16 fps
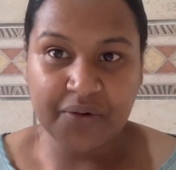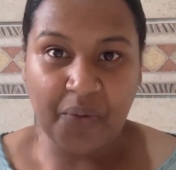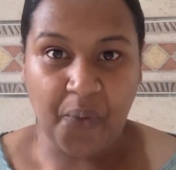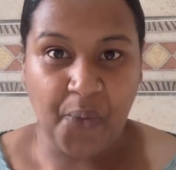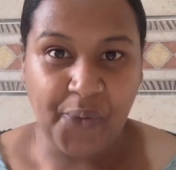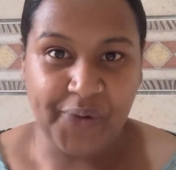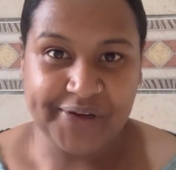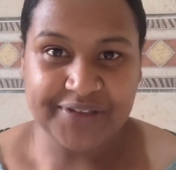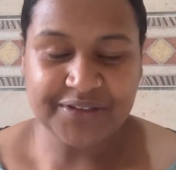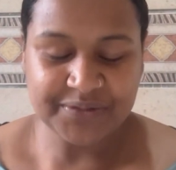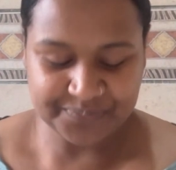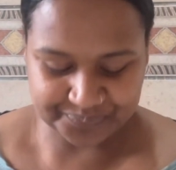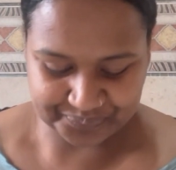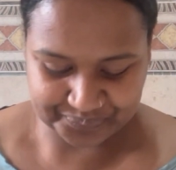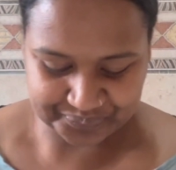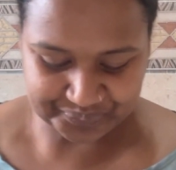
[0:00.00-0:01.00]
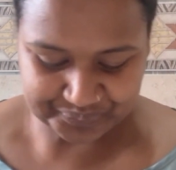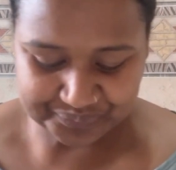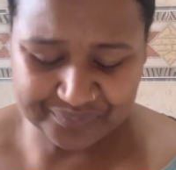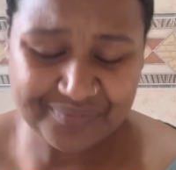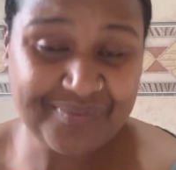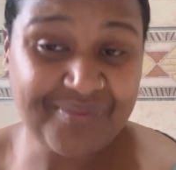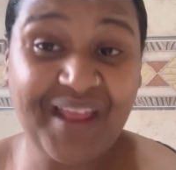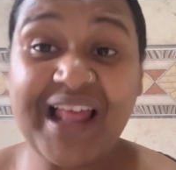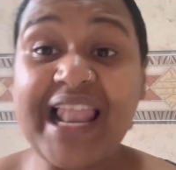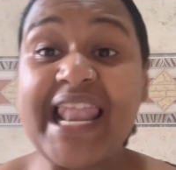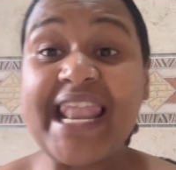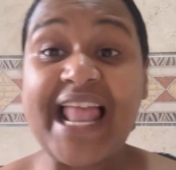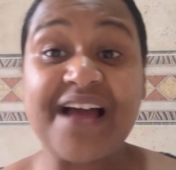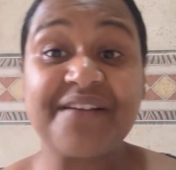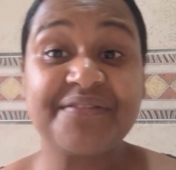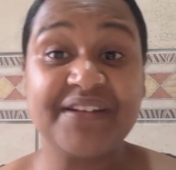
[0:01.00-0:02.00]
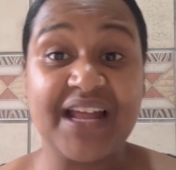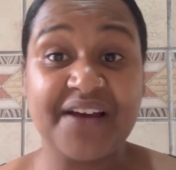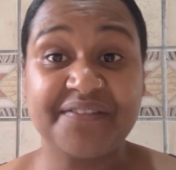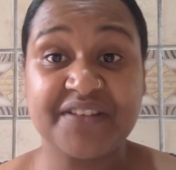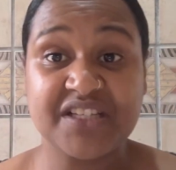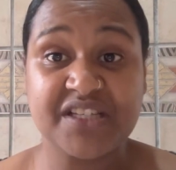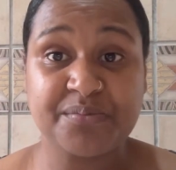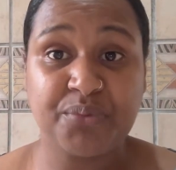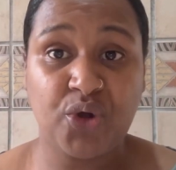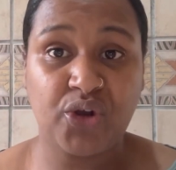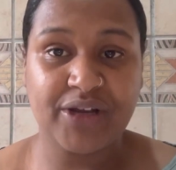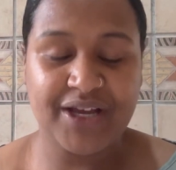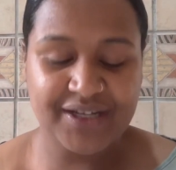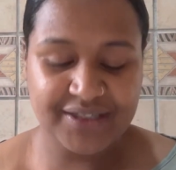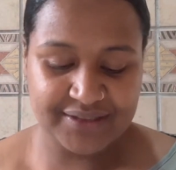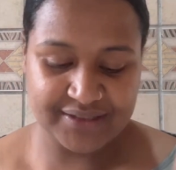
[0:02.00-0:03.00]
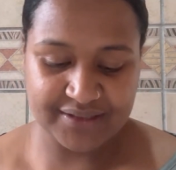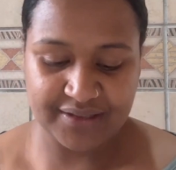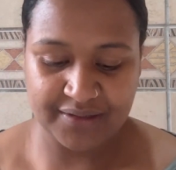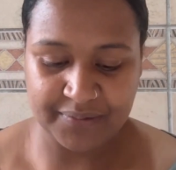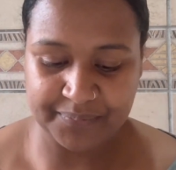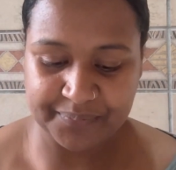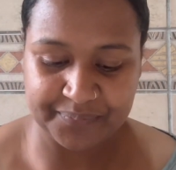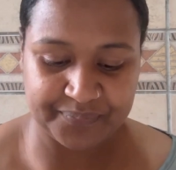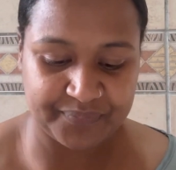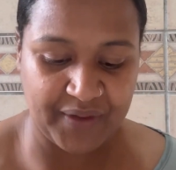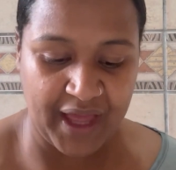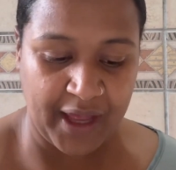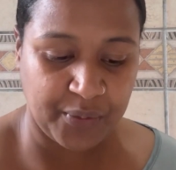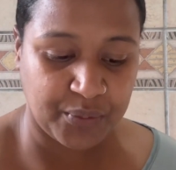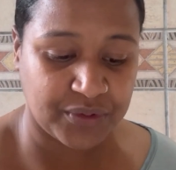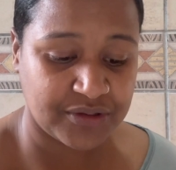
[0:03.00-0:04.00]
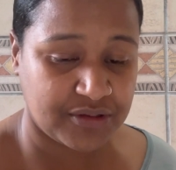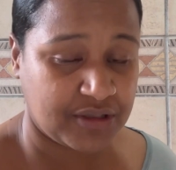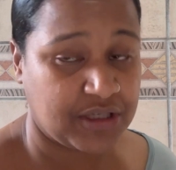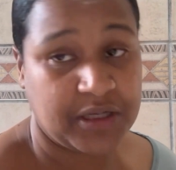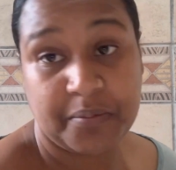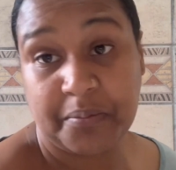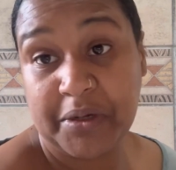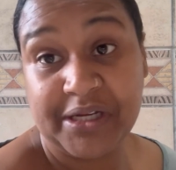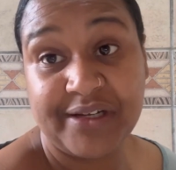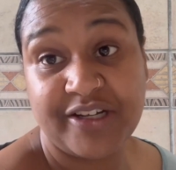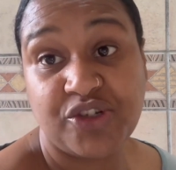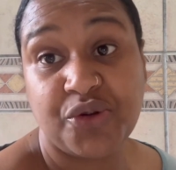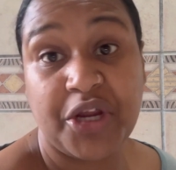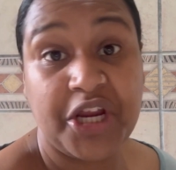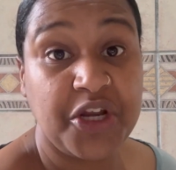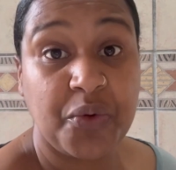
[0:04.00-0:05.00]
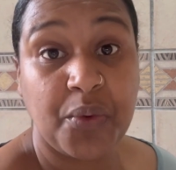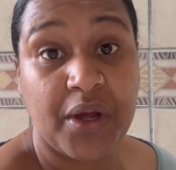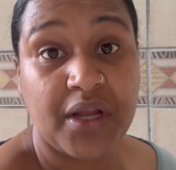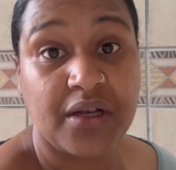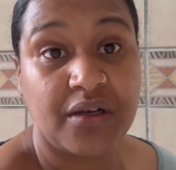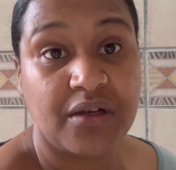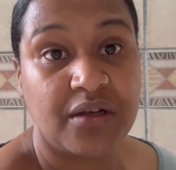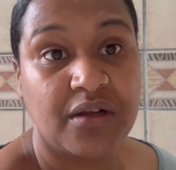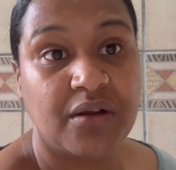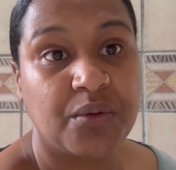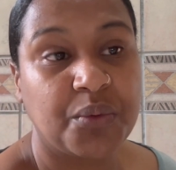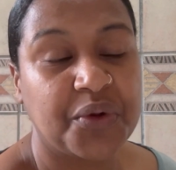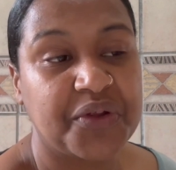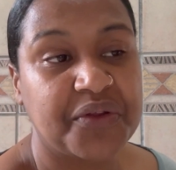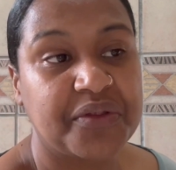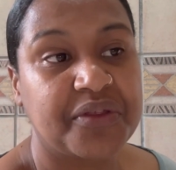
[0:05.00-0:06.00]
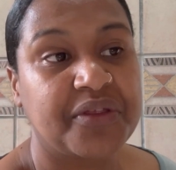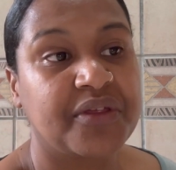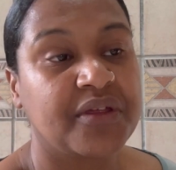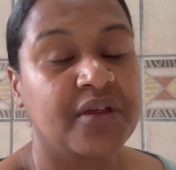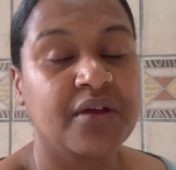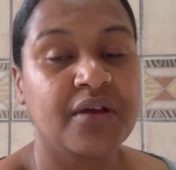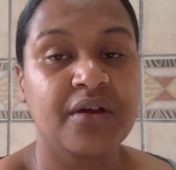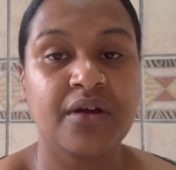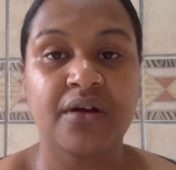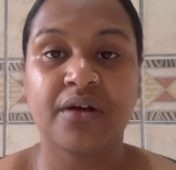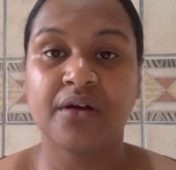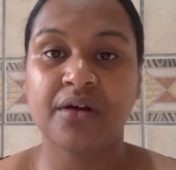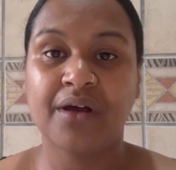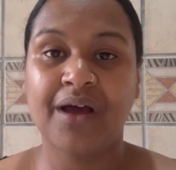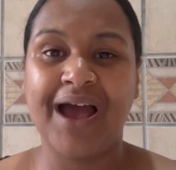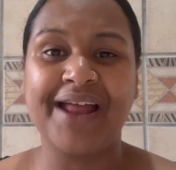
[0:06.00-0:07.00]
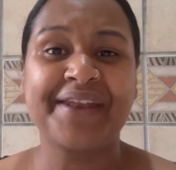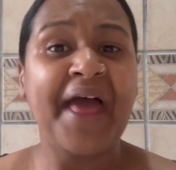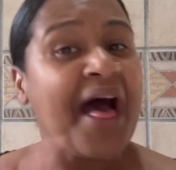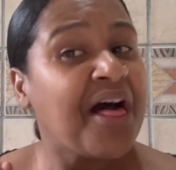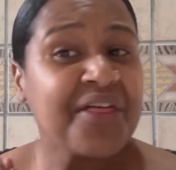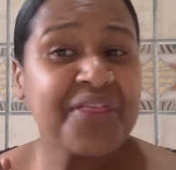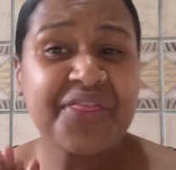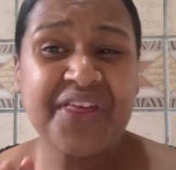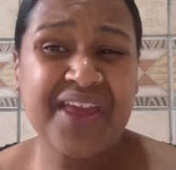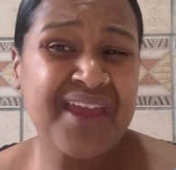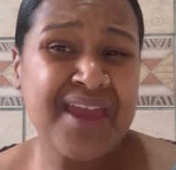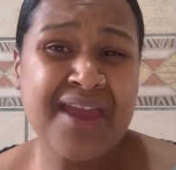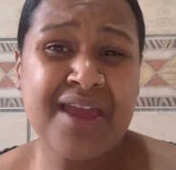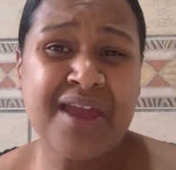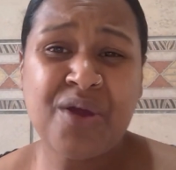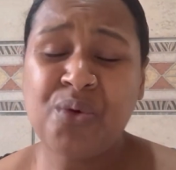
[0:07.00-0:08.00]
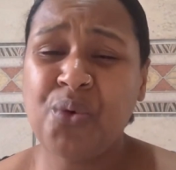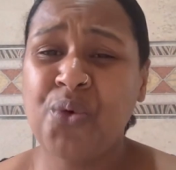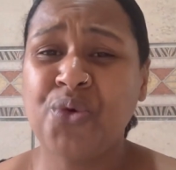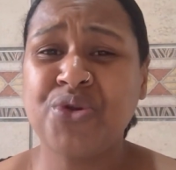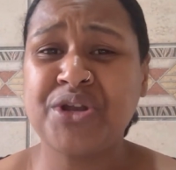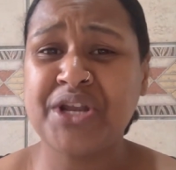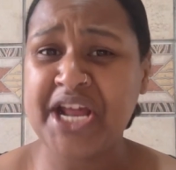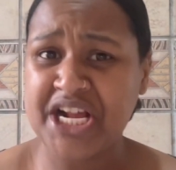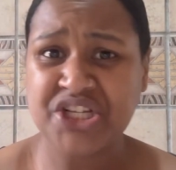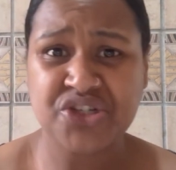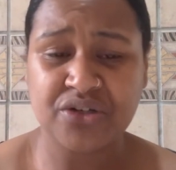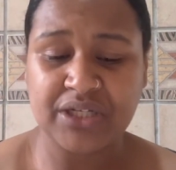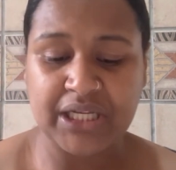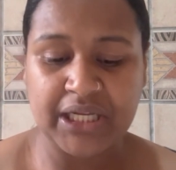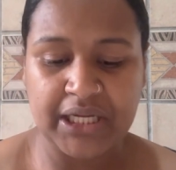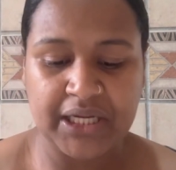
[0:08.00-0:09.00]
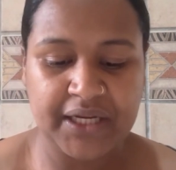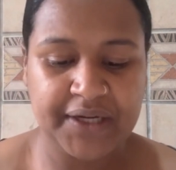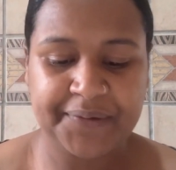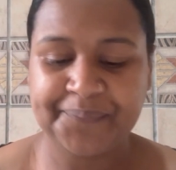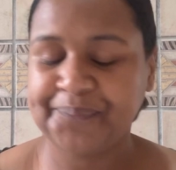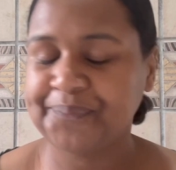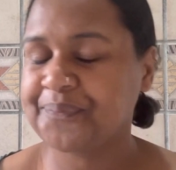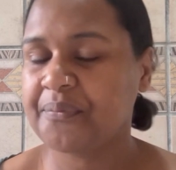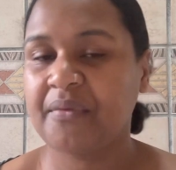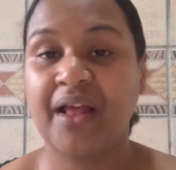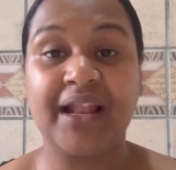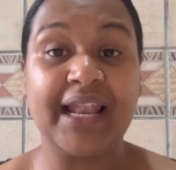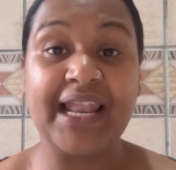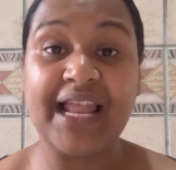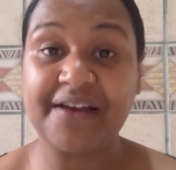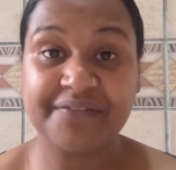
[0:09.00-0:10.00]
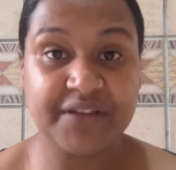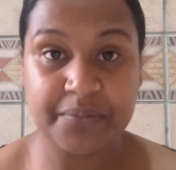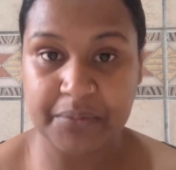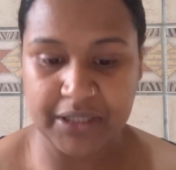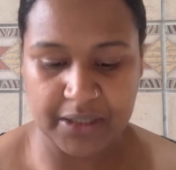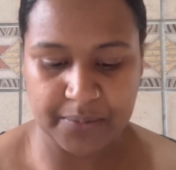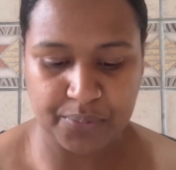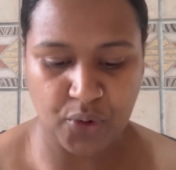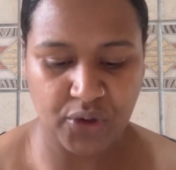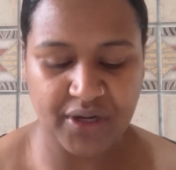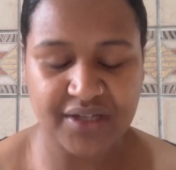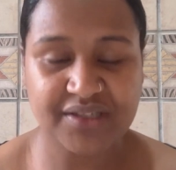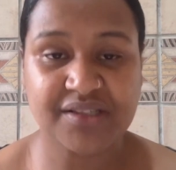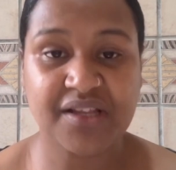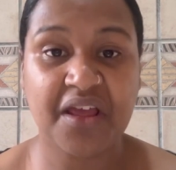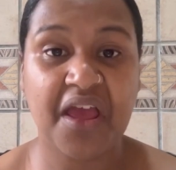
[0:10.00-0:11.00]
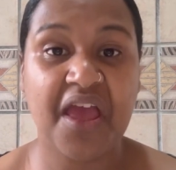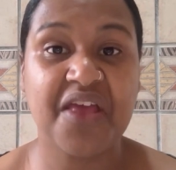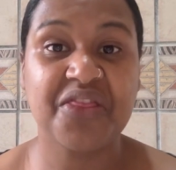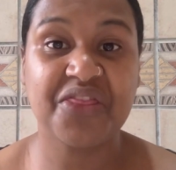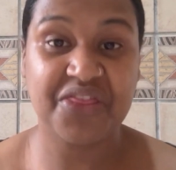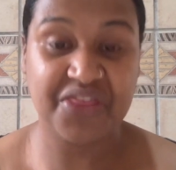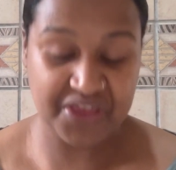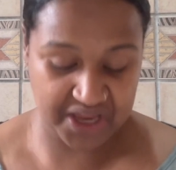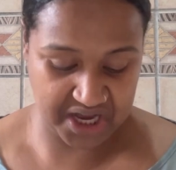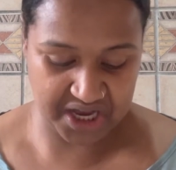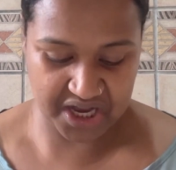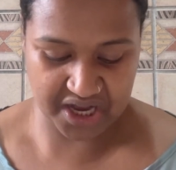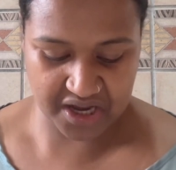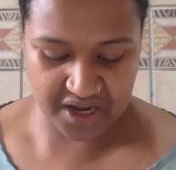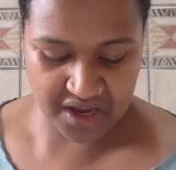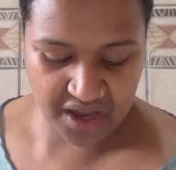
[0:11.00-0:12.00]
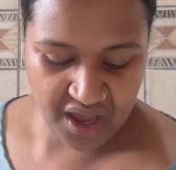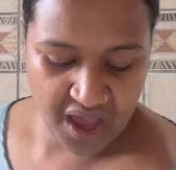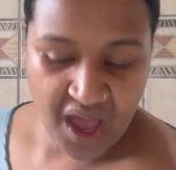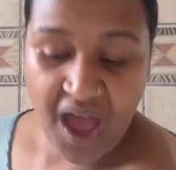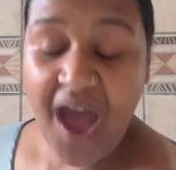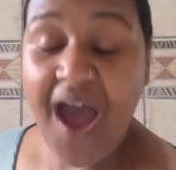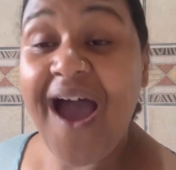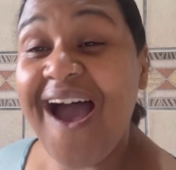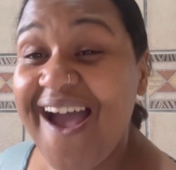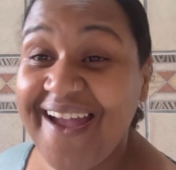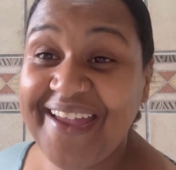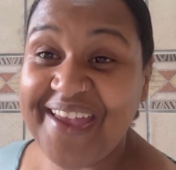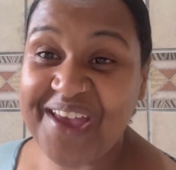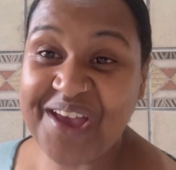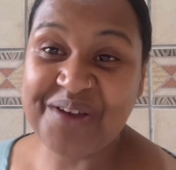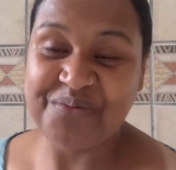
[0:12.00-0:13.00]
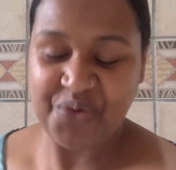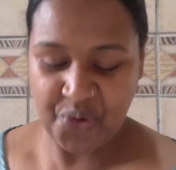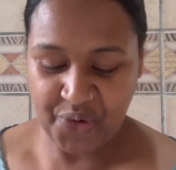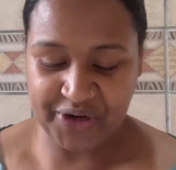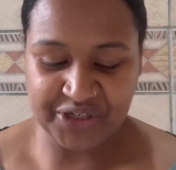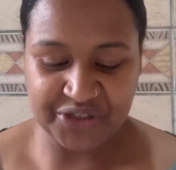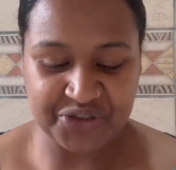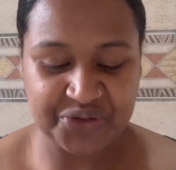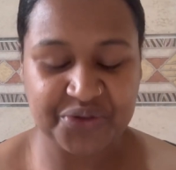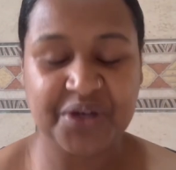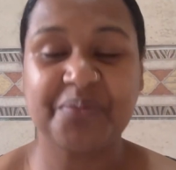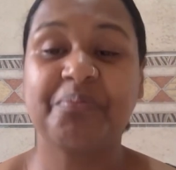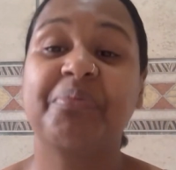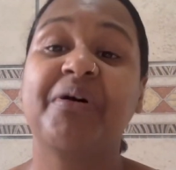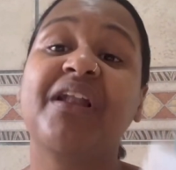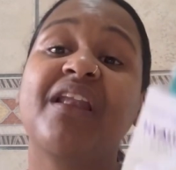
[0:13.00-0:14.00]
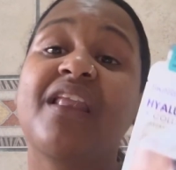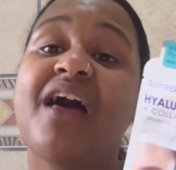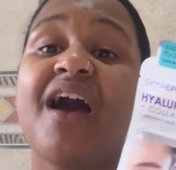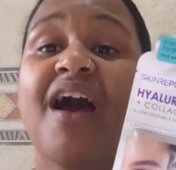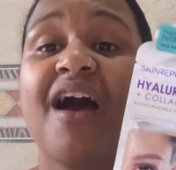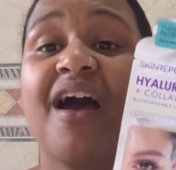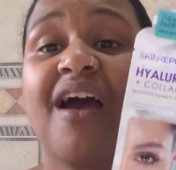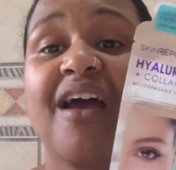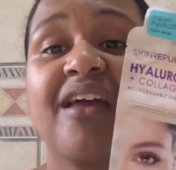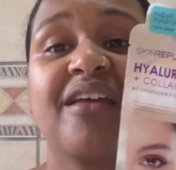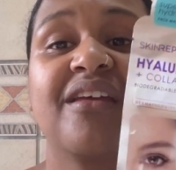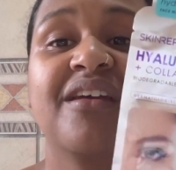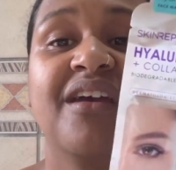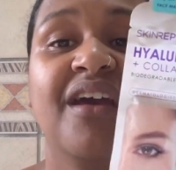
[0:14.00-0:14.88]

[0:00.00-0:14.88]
oil. Love this product. I will recommend it to anyone with unhealthy or naturally. Love the mini products. And then I am going to apply